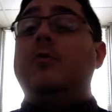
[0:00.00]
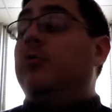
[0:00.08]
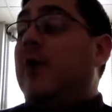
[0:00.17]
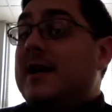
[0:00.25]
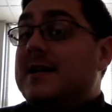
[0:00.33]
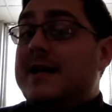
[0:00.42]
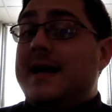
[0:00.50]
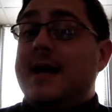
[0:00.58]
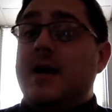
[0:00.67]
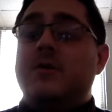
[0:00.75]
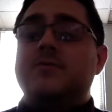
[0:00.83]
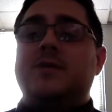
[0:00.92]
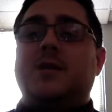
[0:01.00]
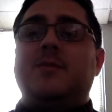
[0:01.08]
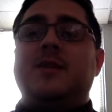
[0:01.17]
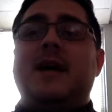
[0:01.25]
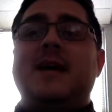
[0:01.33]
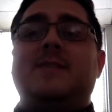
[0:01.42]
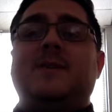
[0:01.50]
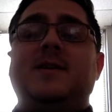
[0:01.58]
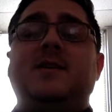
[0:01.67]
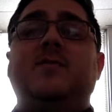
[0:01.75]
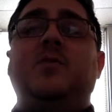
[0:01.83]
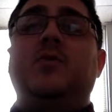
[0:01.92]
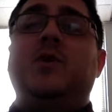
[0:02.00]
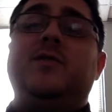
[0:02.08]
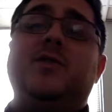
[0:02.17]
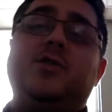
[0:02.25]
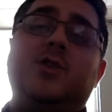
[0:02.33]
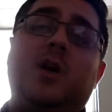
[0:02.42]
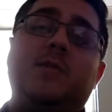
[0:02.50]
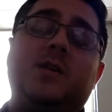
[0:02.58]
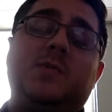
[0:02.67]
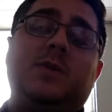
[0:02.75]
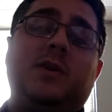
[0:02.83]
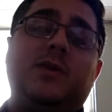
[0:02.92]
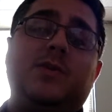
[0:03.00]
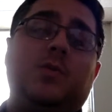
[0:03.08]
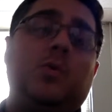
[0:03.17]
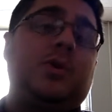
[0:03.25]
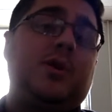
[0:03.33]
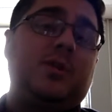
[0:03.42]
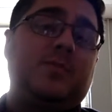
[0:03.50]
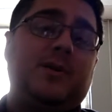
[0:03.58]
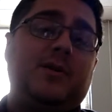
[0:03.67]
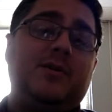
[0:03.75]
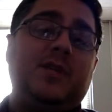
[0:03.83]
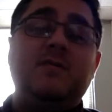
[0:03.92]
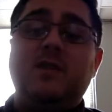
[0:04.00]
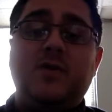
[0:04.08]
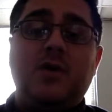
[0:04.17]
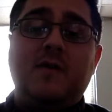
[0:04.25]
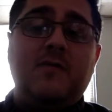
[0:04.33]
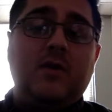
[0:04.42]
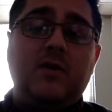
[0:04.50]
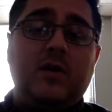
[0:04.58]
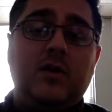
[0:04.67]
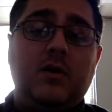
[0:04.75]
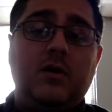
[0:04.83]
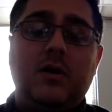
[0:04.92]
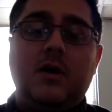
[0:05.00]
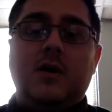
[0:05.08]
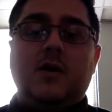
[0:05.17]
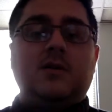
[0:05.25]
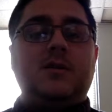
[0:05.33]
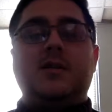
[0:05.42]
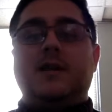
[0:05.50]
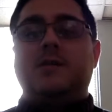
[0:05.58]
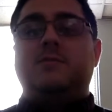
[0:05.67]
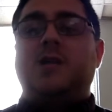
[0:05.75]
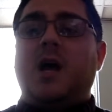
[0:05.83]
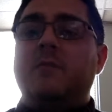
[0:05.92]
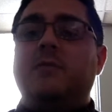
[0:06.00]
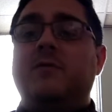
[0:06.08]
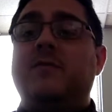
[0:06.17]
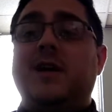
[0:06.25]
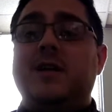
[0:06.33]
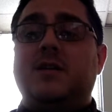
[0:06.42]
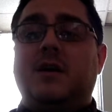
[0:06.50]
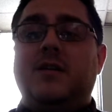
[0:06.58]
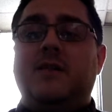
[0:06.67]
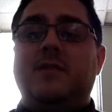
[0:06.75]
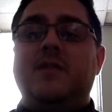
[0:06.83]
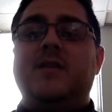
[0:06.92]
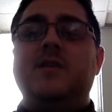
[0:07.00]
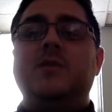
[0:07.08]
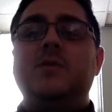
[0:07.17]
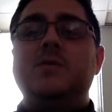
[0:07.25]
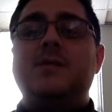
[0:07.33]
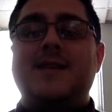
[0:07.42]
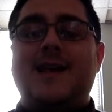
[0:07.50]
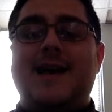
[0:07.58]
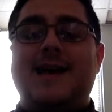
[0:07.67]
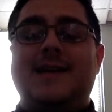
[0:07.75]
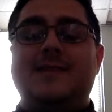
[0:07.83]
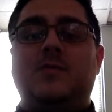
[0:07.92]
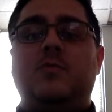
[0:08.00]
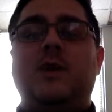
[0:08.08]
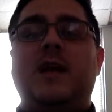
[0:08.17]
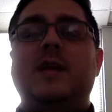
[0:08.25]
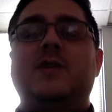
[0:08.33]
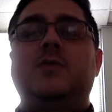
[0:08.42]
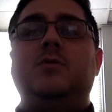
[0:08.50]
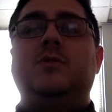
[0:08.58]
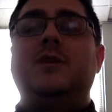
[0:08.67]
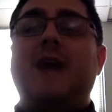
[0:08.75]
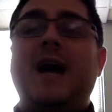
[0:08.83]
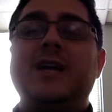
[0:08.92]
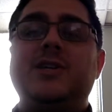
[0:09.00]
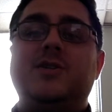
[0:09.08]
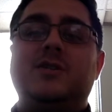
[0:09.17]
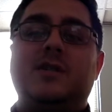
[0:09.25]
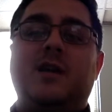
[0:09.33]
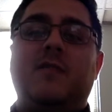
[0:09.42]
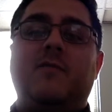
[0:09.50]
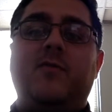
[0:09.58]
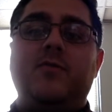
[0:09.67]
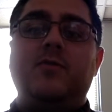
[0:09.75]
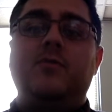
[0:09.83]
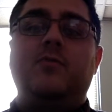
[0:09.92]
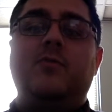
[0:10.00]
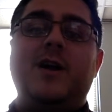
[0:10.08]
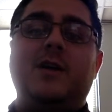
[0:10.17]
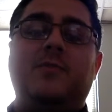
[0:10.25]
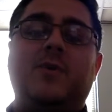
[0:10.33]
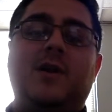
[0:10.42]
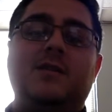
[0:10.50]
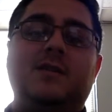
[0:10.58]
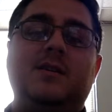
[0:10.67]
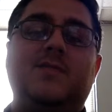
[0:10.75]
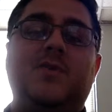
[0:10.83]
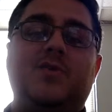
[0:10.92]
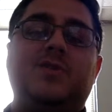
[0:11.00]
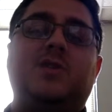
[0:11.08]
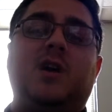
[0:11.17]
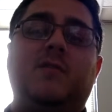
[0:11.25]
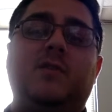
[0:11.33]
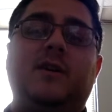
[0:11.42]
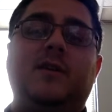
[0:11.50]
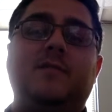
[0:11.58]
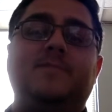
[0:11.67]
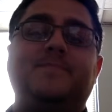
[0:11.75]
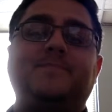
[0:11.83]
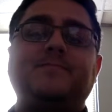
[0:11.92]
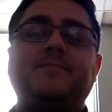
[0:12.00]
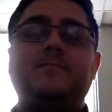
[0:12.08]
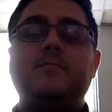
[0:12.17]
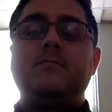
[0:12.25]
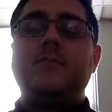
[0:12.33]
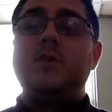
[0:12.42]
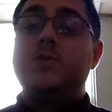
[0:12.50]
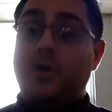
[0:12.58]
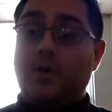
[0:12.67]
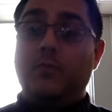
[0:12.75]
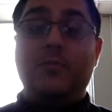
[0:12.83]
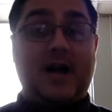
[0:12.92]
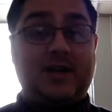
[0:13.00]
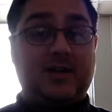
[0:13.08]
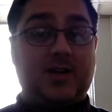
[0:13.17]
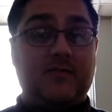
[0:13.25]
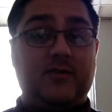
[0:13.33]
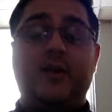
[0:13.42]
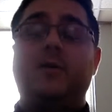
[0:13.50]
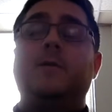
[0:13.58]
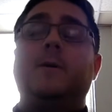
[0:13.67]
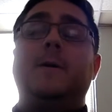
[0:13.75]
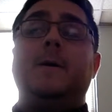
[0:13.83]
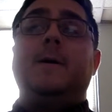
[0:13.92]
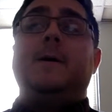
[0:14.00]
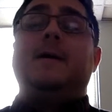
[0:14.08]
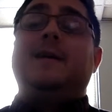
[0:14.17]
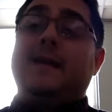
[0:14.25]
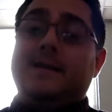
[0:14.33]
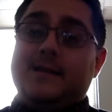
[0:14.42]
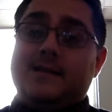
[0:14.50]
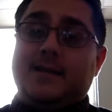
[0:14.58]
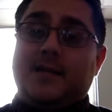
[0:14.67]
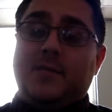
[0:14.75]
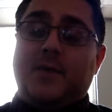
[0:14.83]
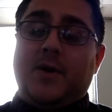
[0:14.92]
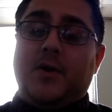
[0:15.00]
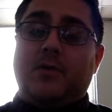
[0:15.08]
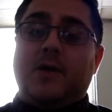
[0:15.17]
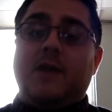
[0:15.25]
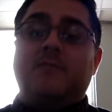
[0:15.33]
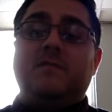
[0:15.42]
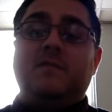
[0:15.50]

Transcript: write down some of the aspects of your previous job experience or work experience, even if you have very little. Just take some time and reflect on them, and then use that as a way to guide yourself through the writing process for this cover letter. So back to the cover letter. In this second paragraph,